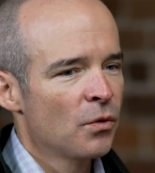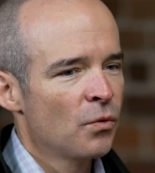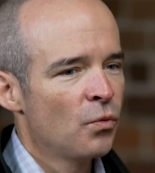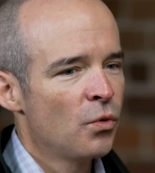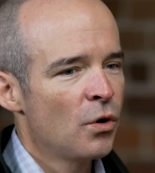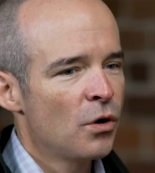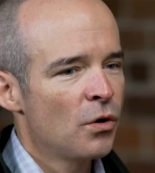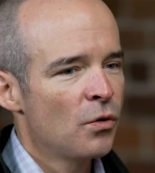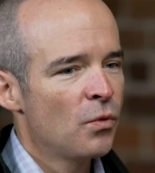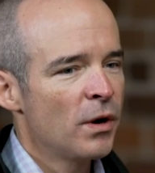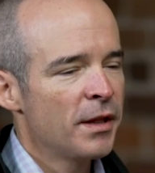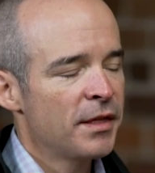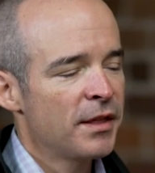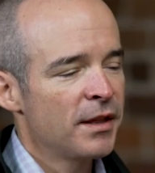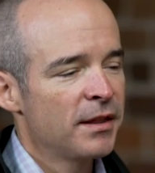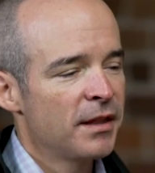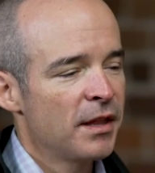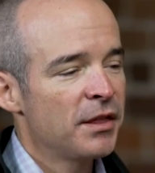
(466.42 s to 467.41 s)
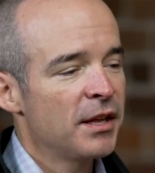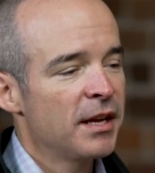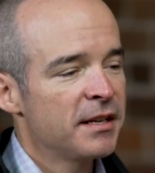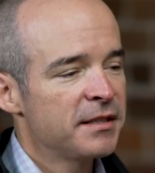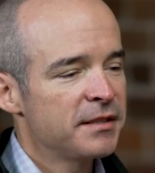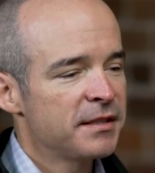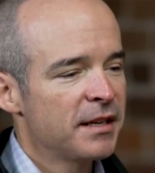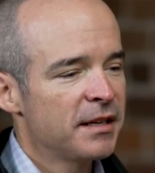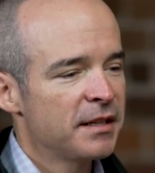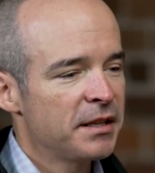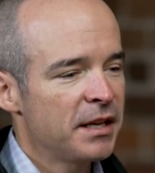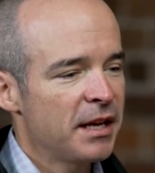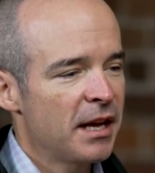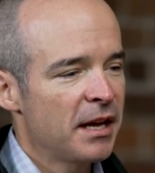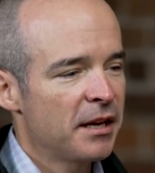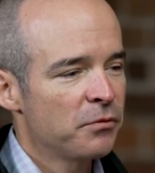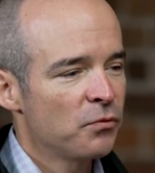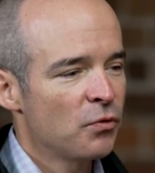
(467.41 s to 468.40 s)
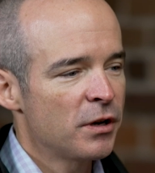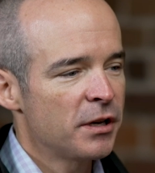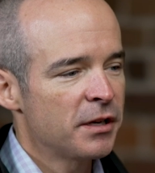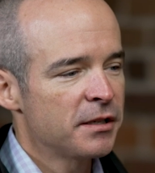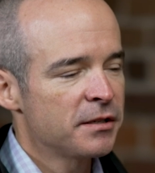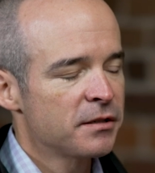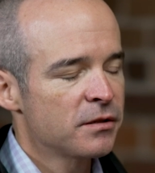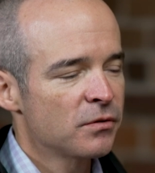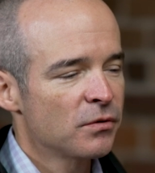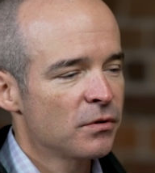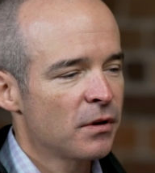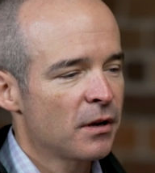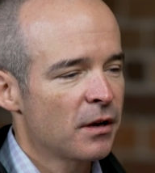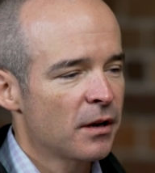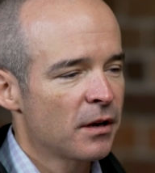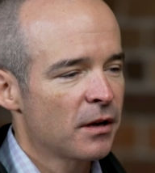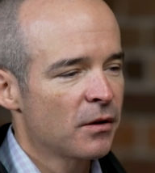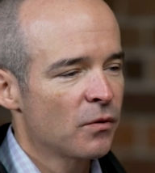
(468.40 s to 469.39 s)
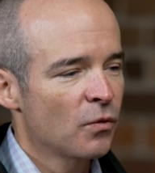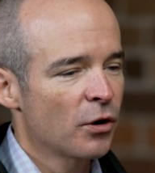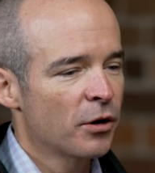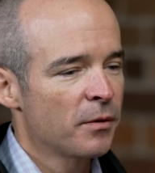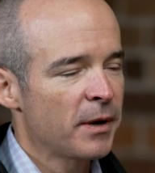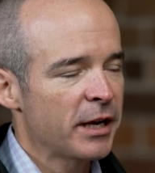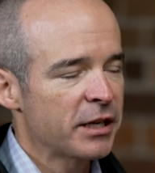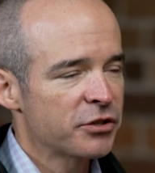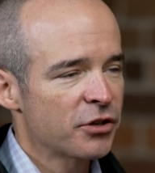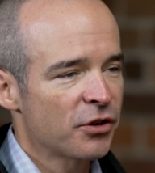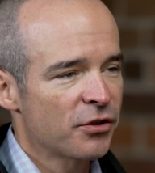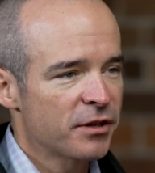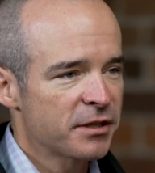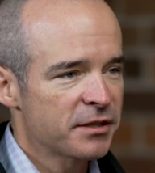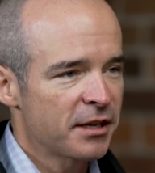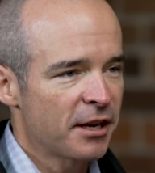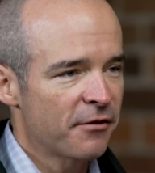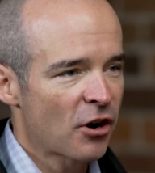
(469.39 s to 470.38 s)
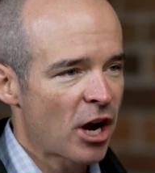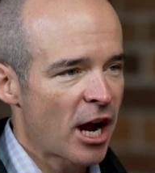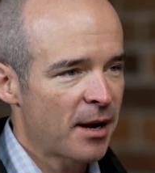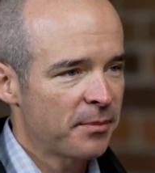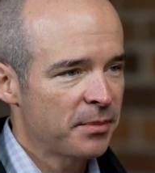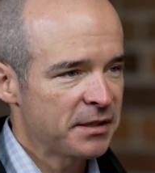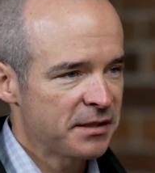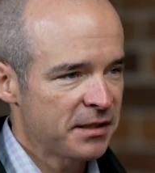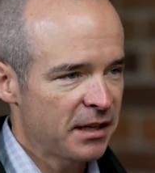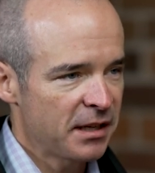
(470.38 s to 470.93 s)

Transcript: Well, the thing he said at the end was, we're going to make sure this never happens